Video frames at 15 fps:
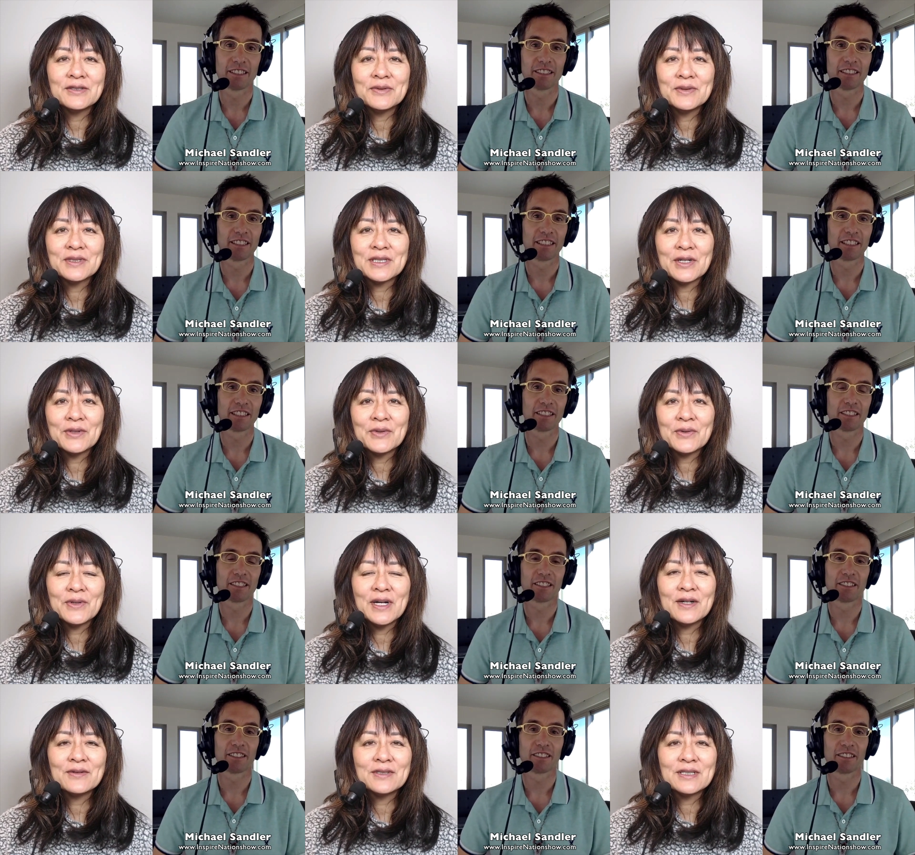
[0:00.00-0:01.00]
Speaker 1: to his other
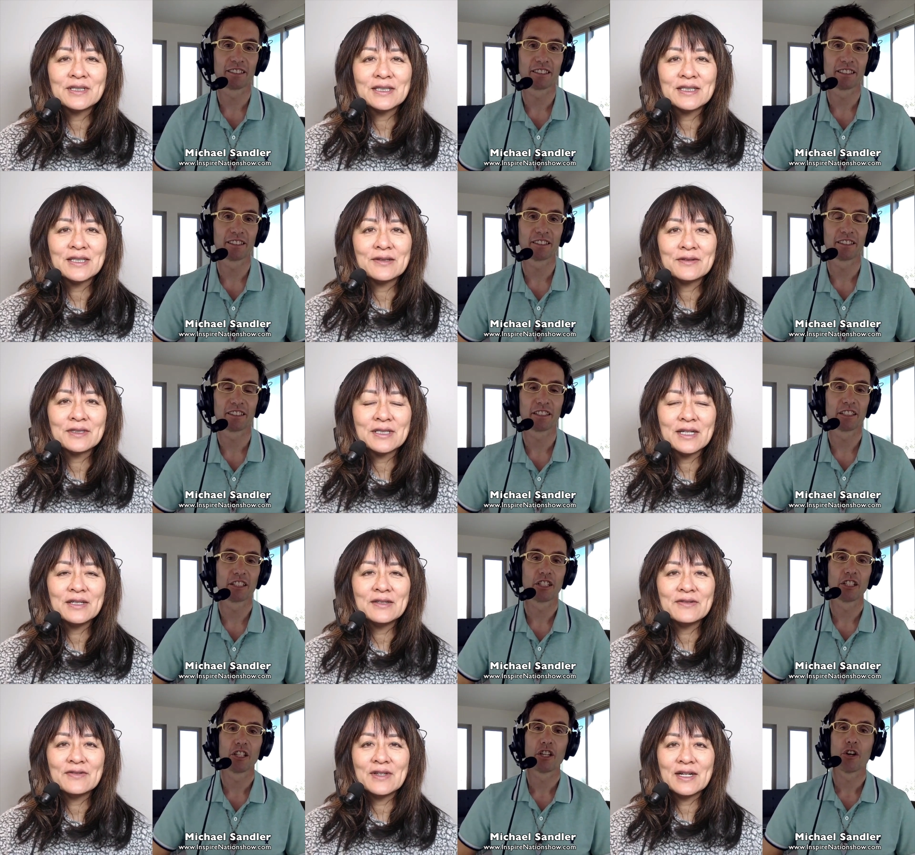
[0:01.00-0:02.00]
house that's outside
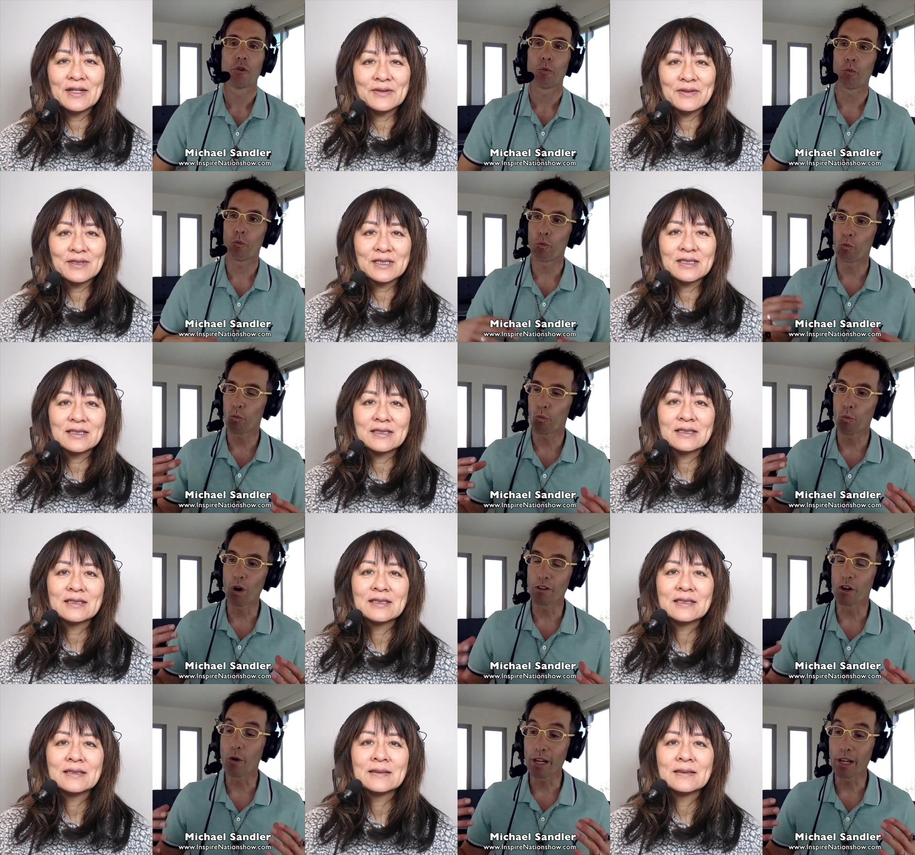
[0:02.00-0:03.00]
of the house?
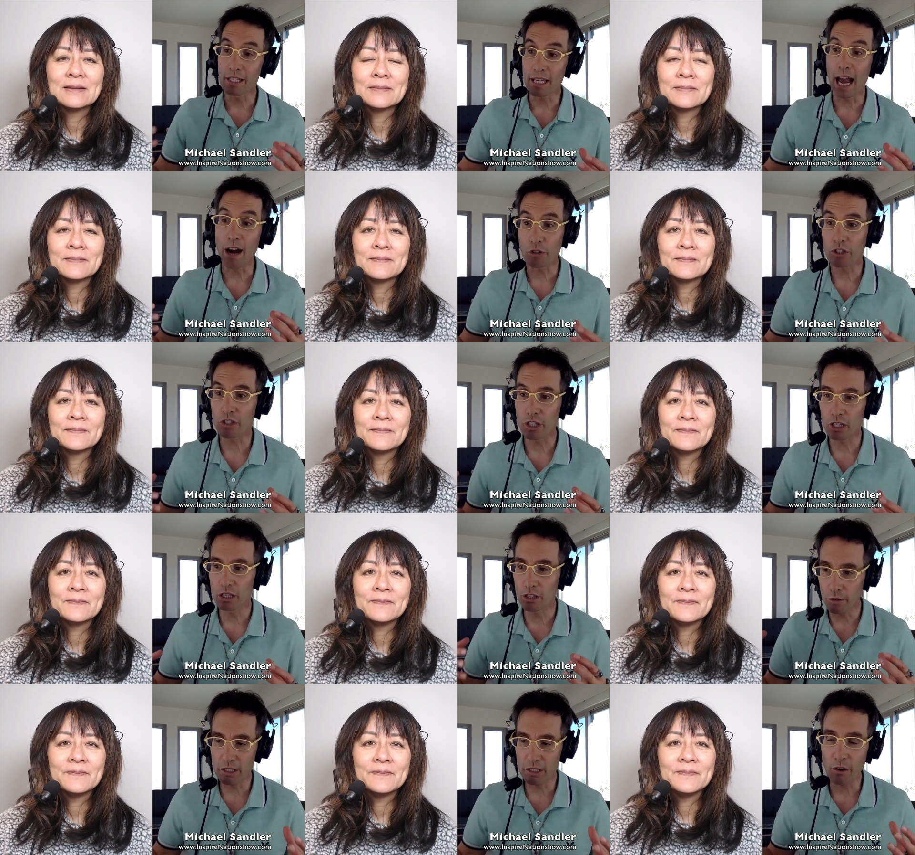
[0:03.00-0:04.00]
Well, no,
Speaker 2: his house.
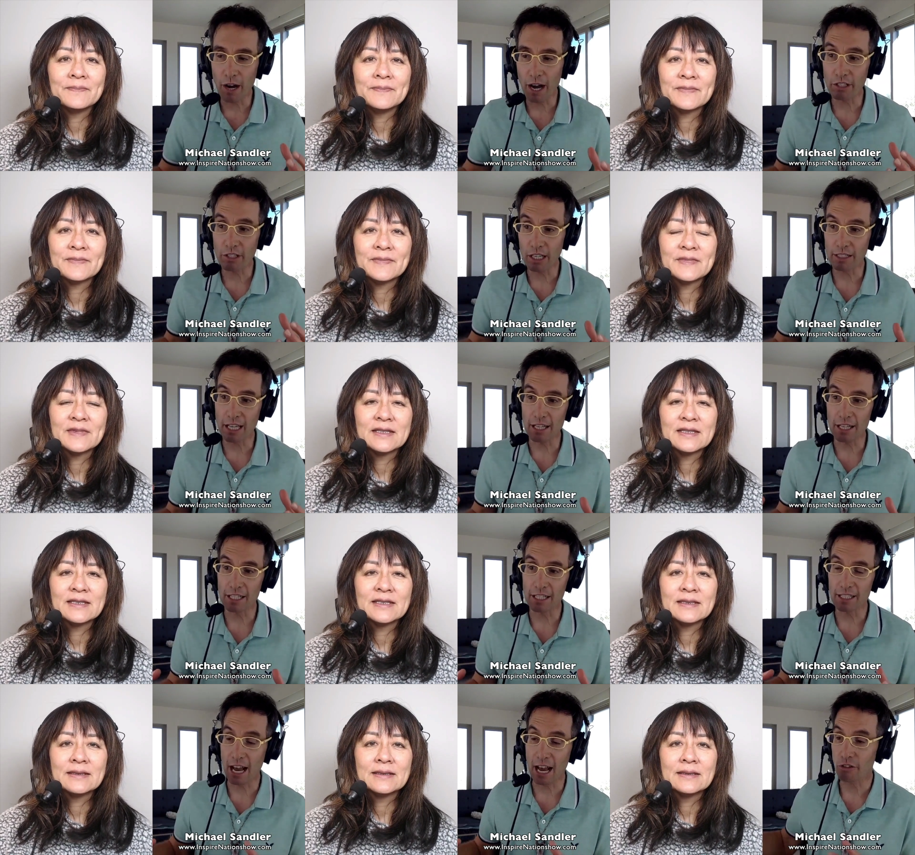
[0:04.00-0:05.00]
There is no house outside
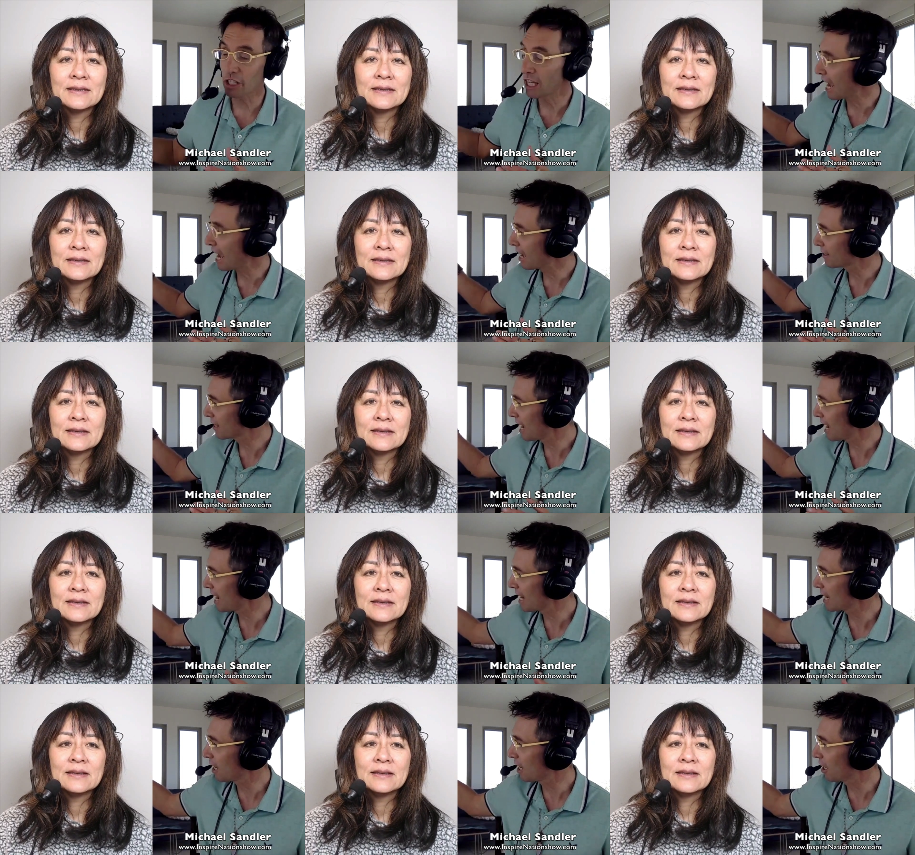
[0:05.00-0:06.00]
his house. He has
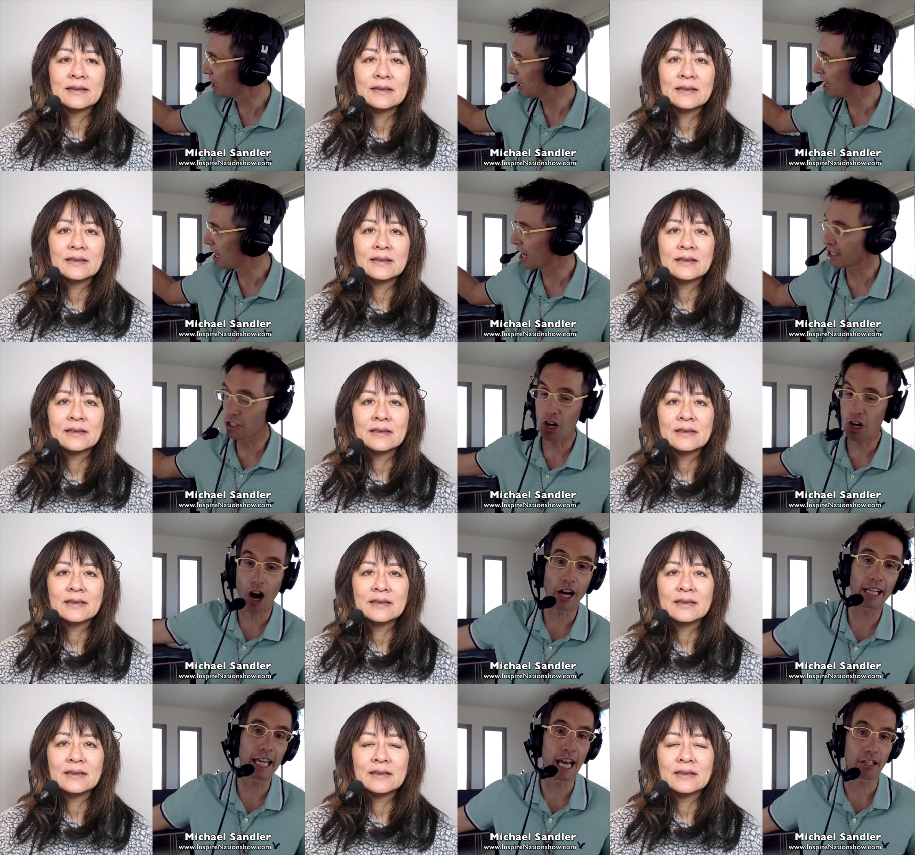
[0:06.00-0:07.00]
a uh, a
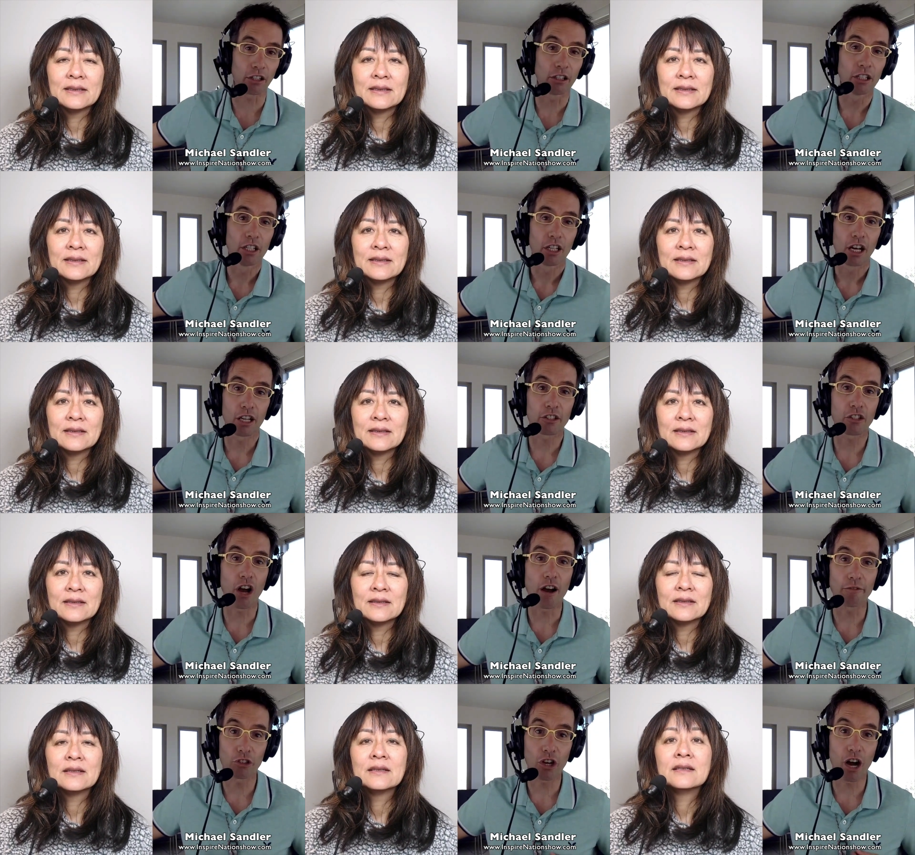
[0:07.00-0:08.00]
dog kennel, a
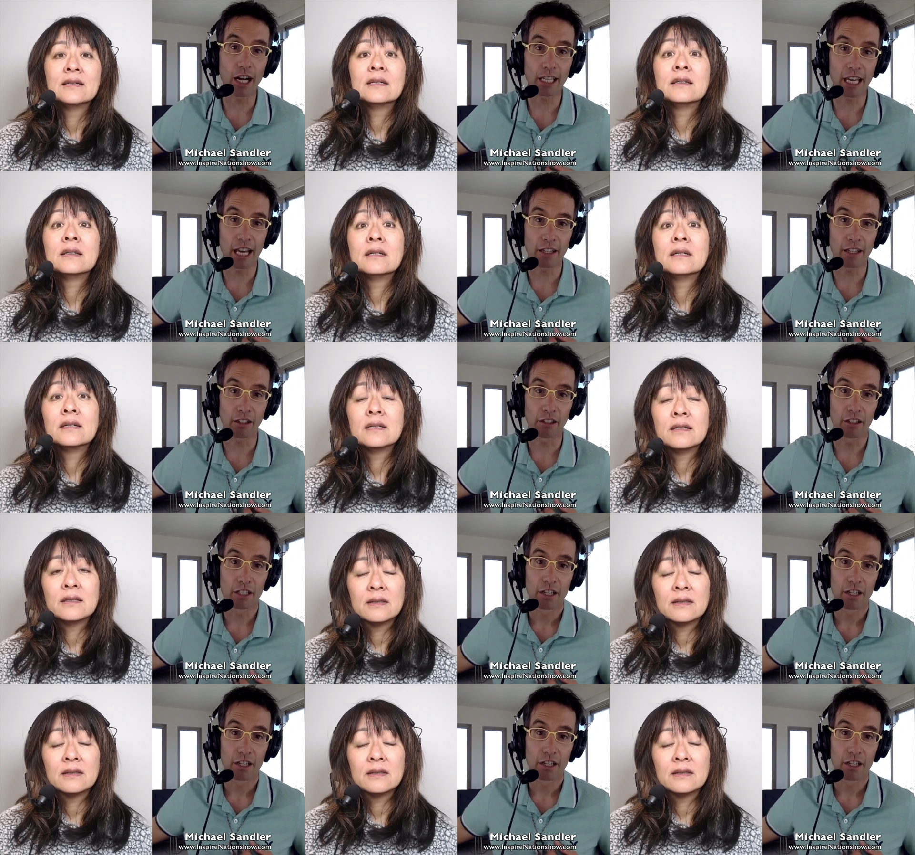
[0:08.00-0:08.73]
soft dog kennel